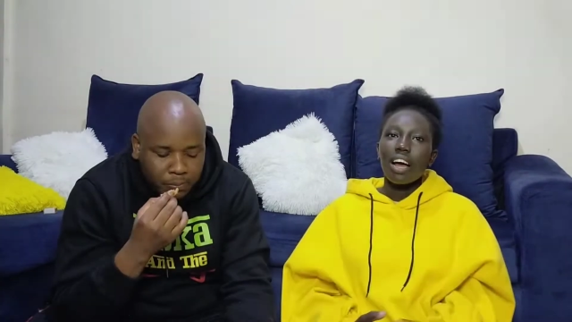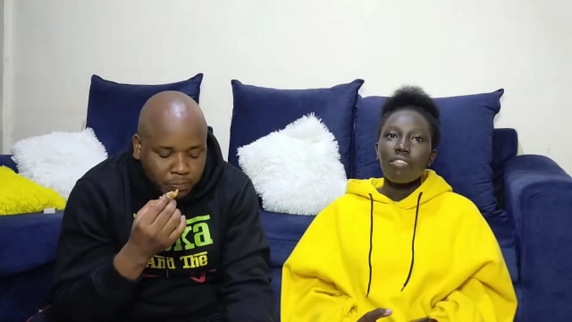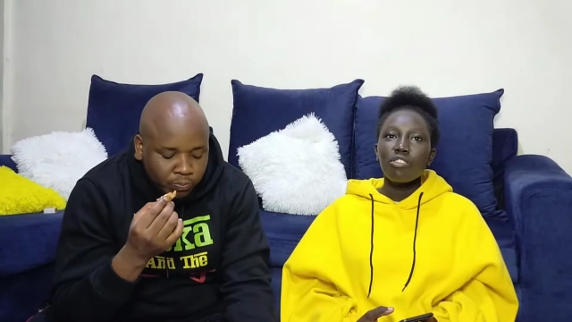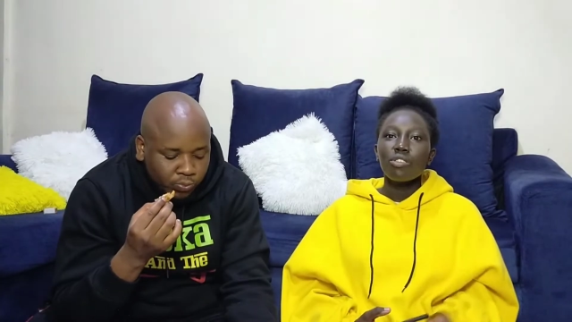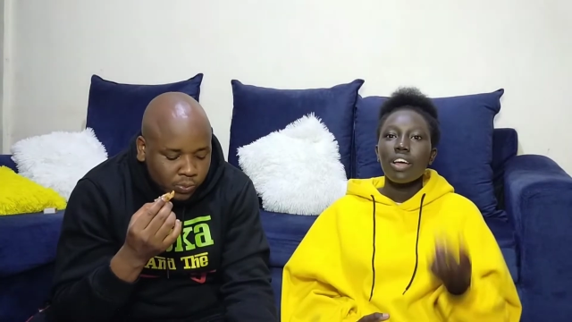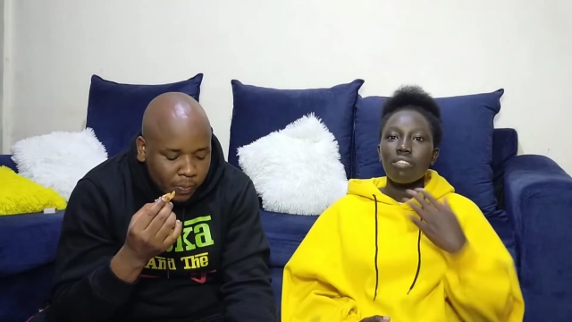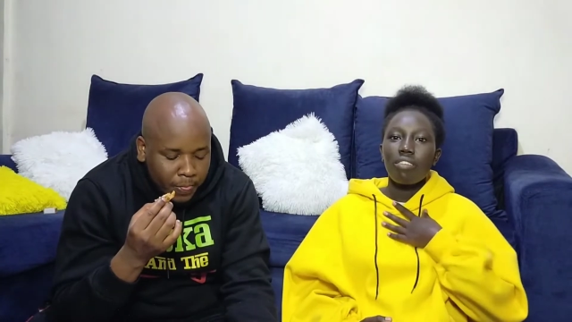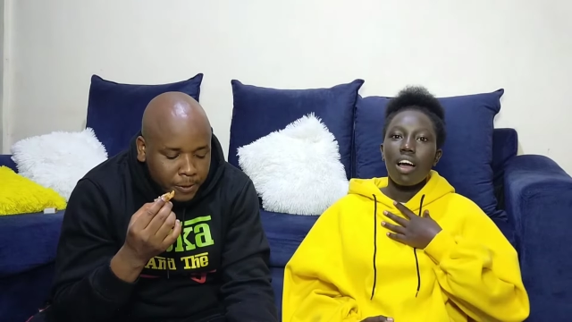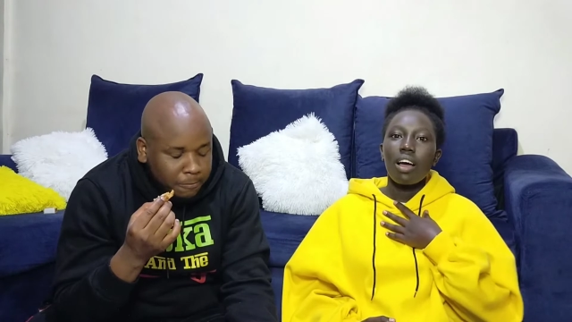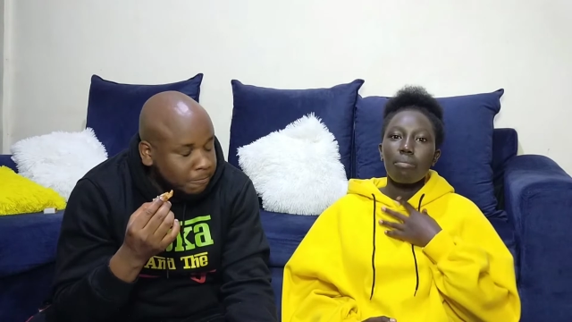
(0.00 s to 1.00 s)
Speaker 1: have you
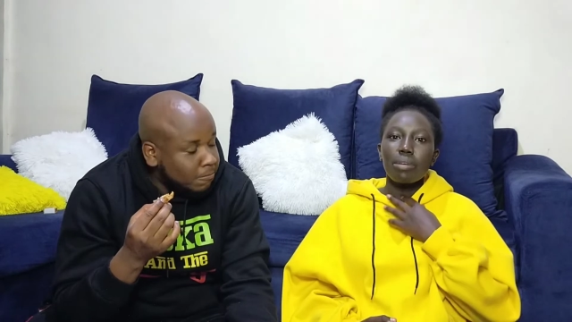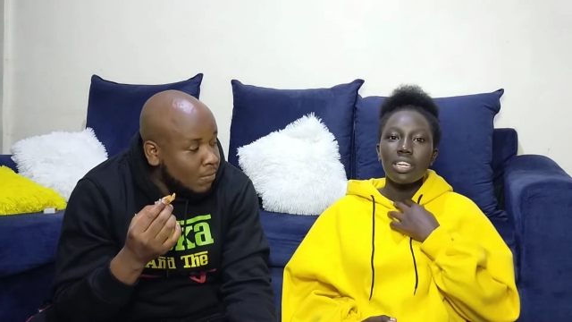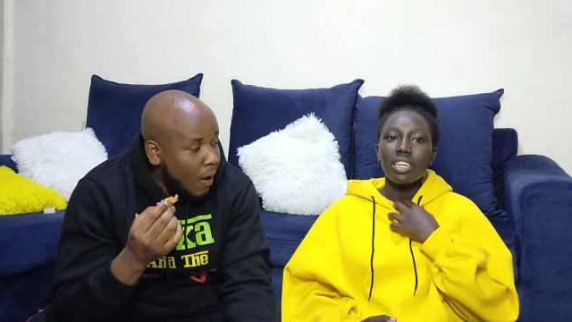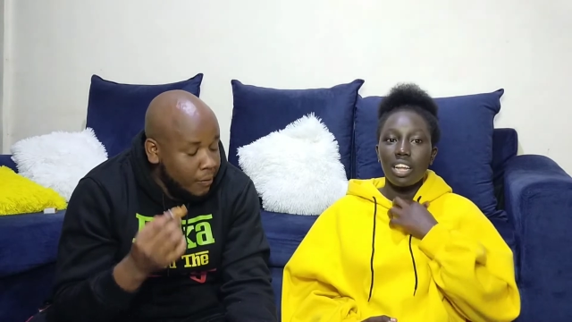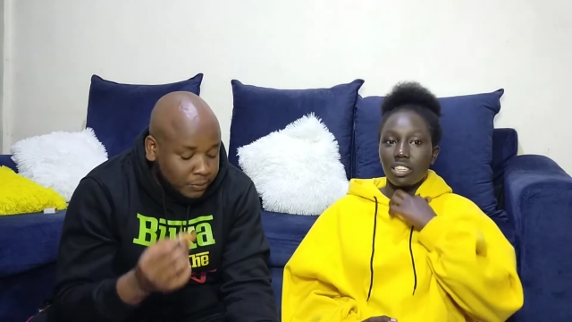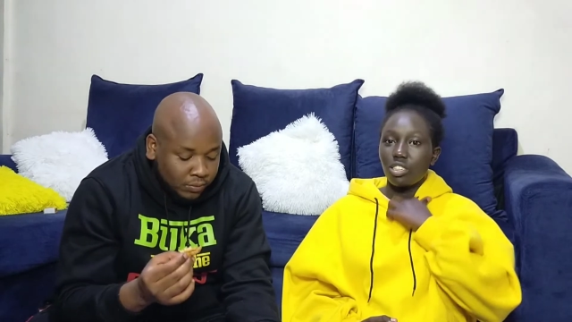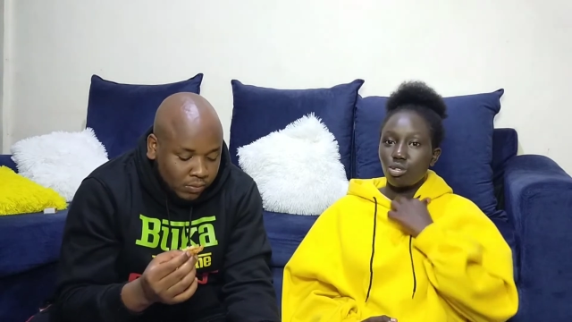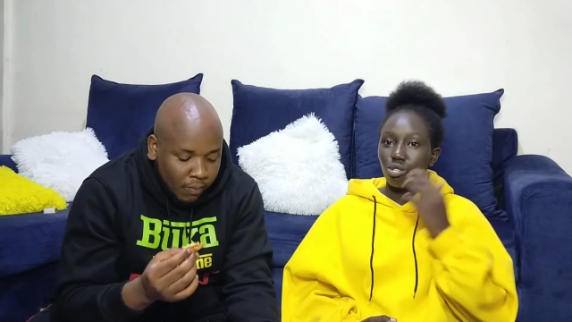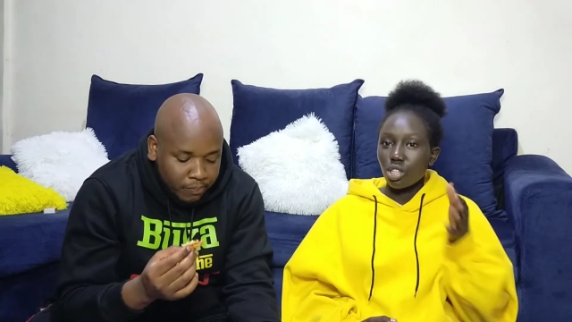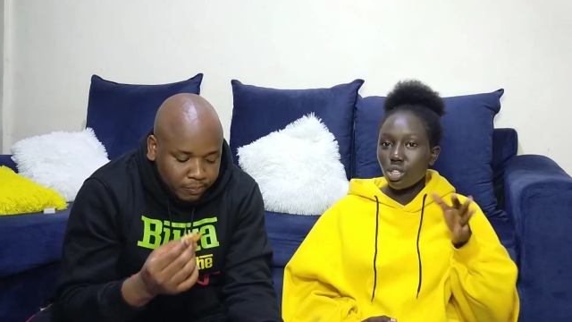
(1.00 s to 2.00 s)
ever been in a
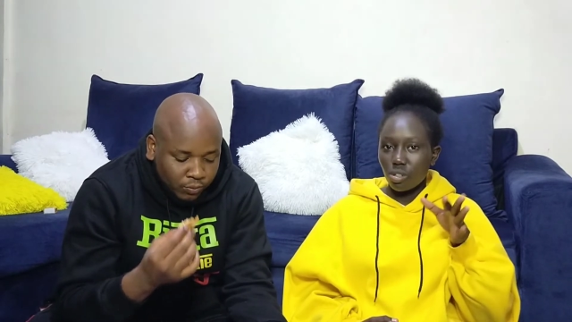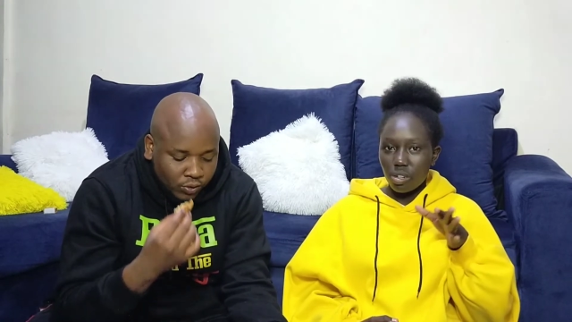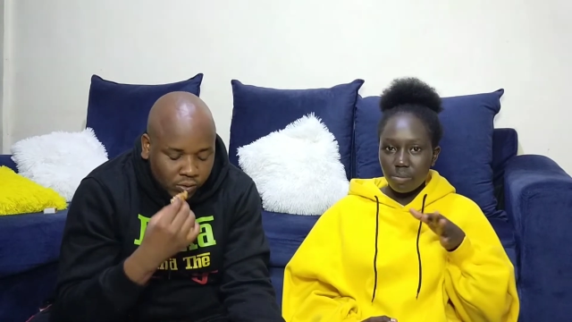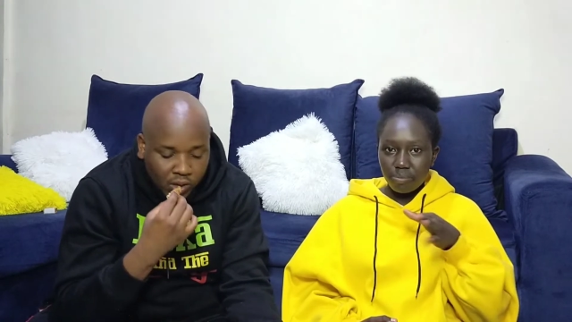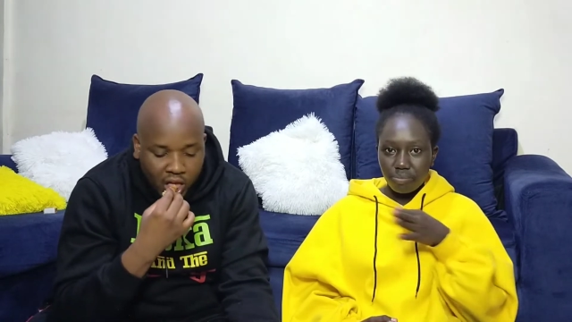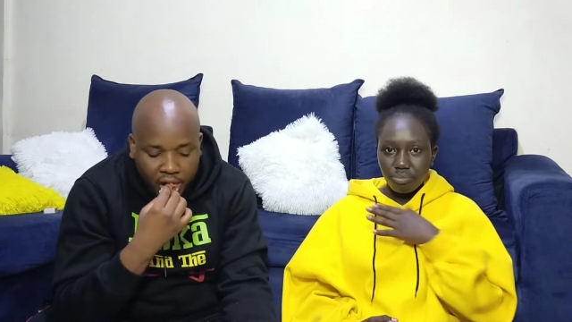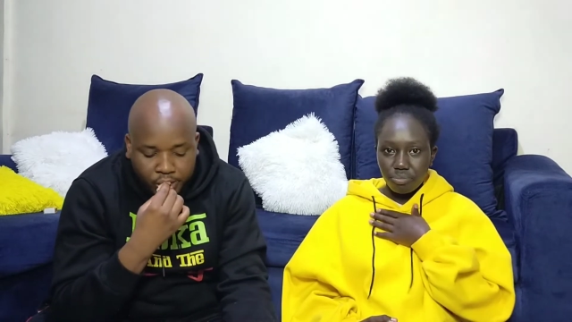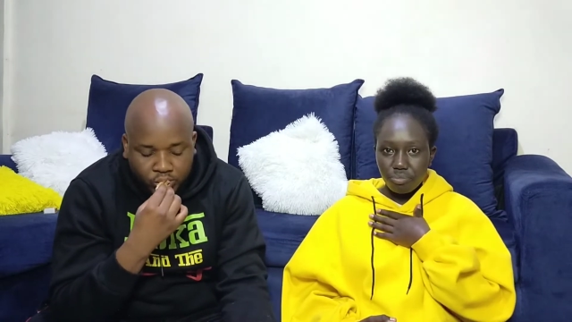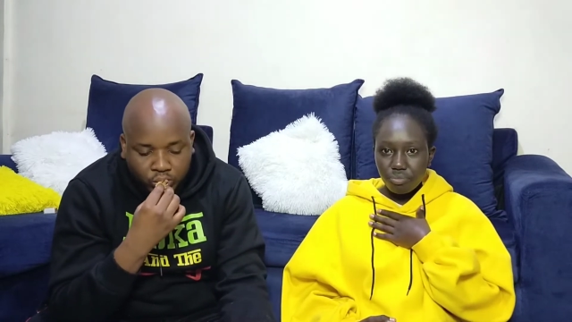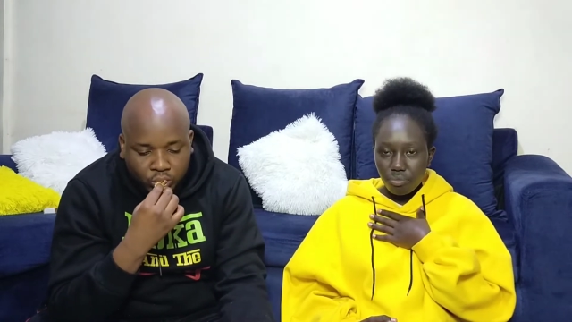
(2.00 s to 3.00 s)
situation
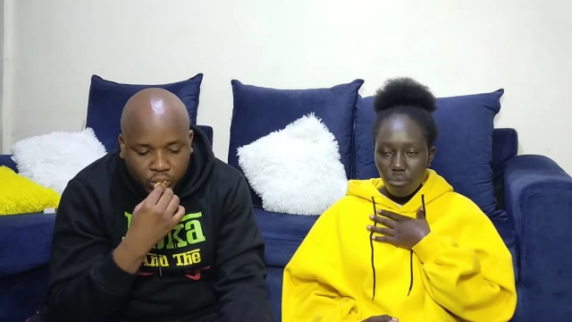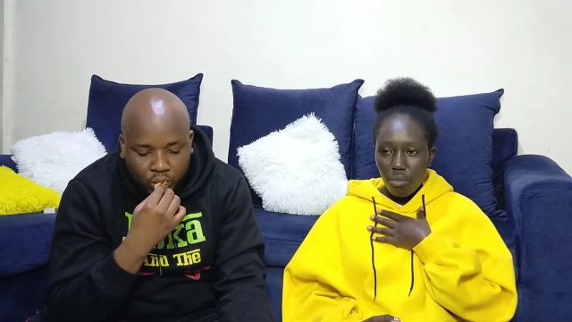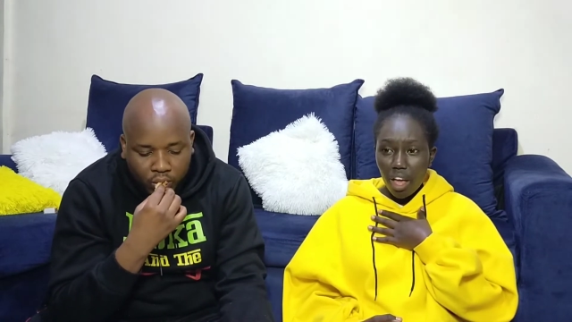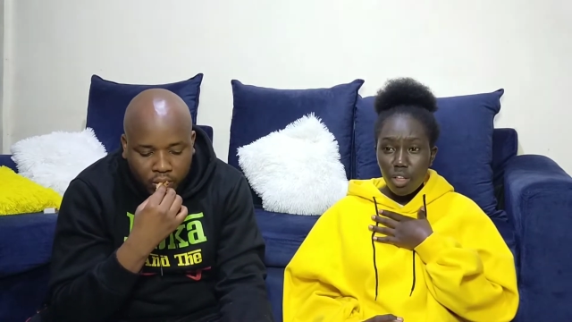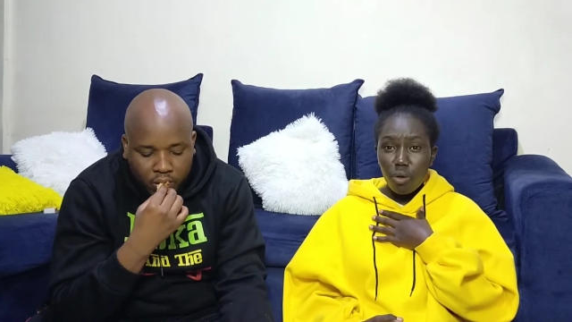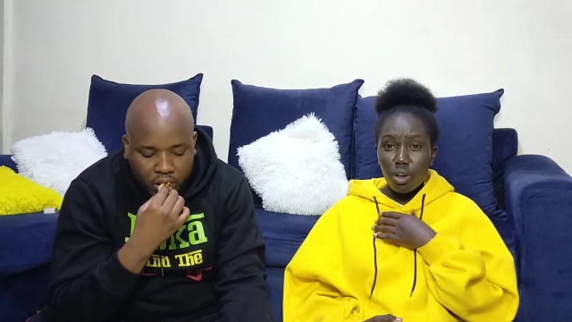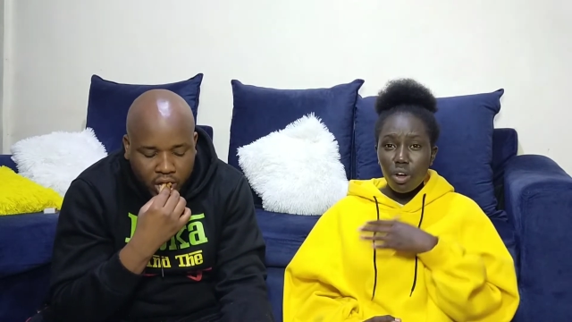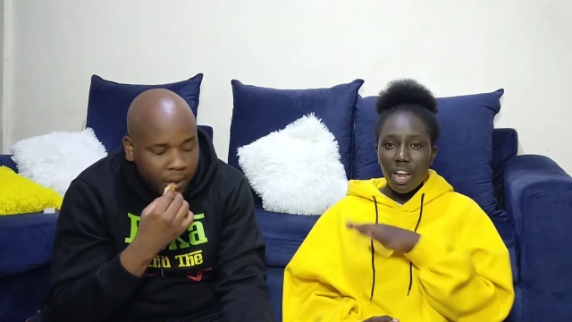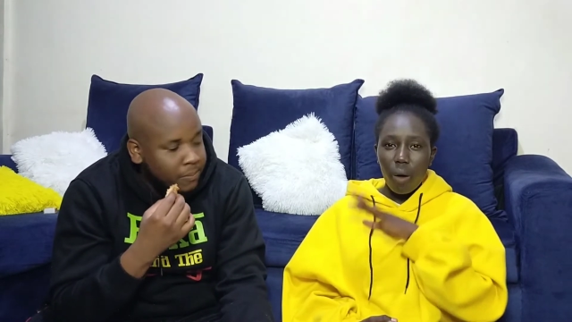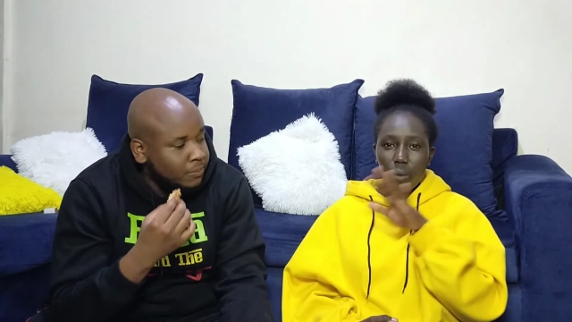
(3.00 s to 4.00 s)
wenye
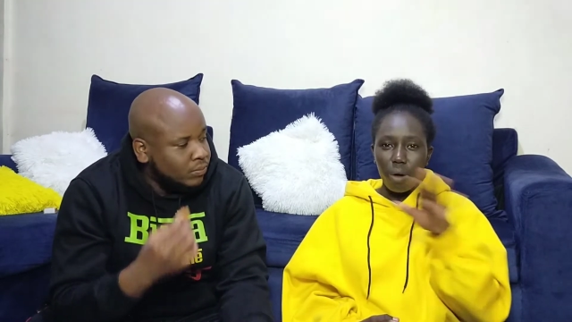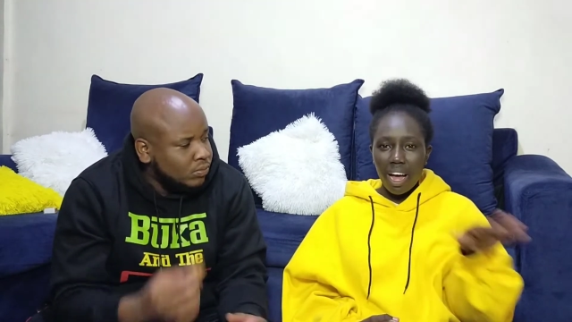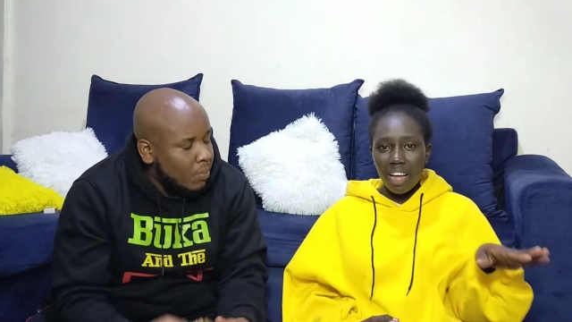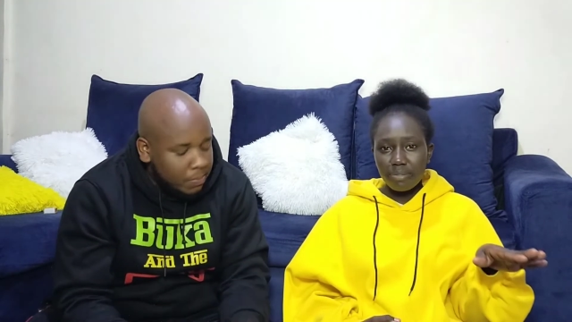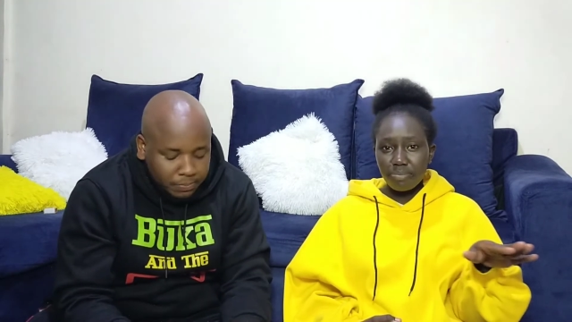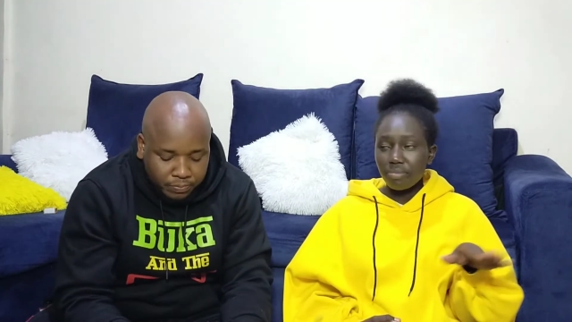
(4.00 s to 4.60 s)
uliona wa